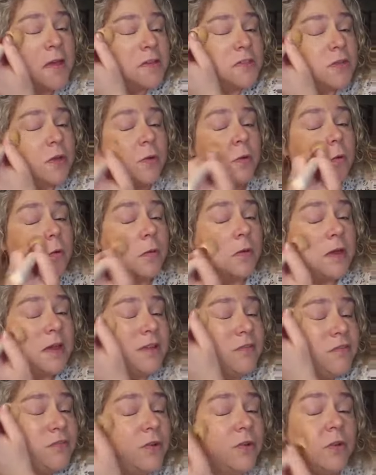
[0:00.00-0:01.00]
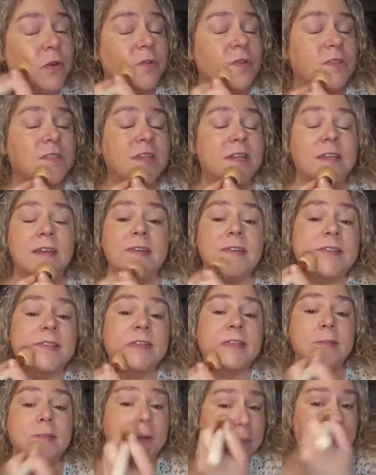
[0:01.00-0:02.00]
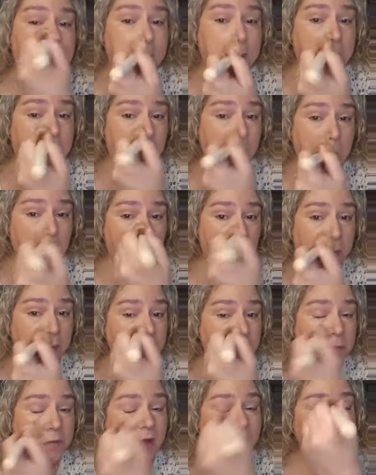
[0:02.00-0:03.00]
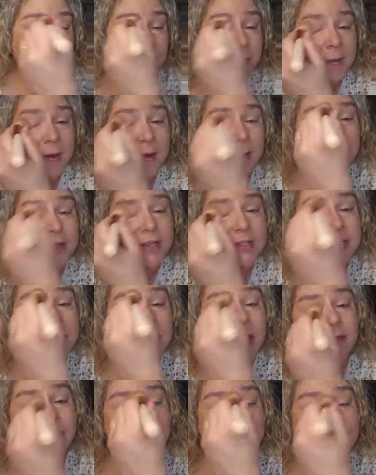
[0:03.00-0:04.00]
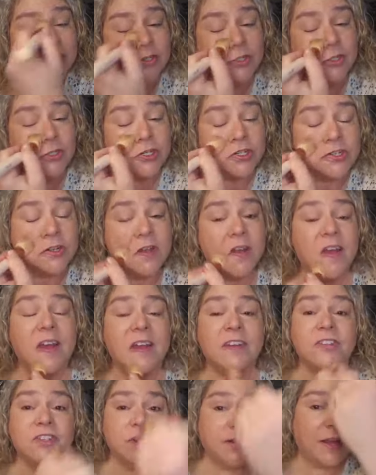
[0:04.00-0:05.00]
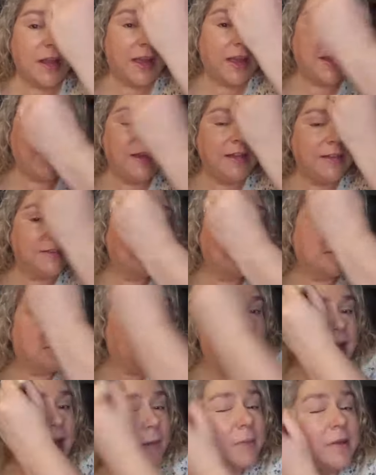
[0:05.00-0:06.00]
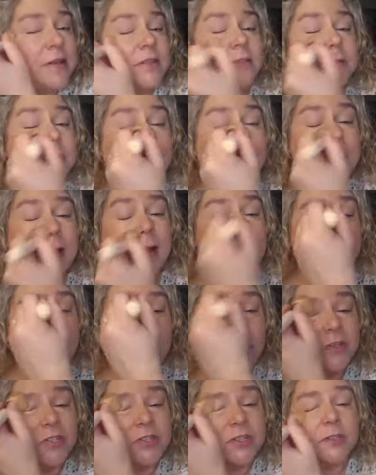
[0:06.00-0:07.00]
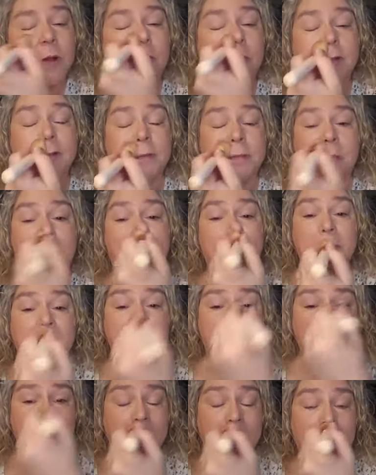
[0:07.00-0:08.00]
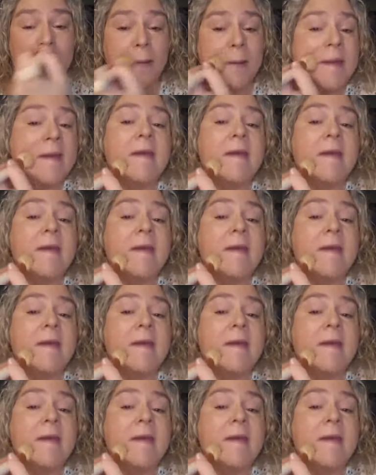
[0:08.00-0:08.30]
So if you're using this, let me know what you love about this coverage. And Shelly, I can't see comments right now, which is always a bummer to me.